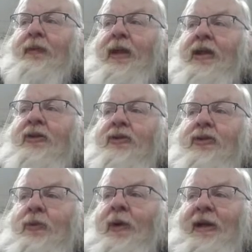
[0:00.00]

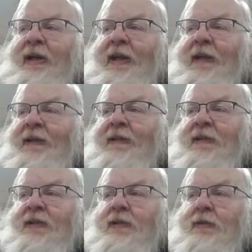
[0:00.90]
into what it
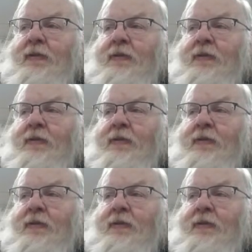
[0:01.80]
is.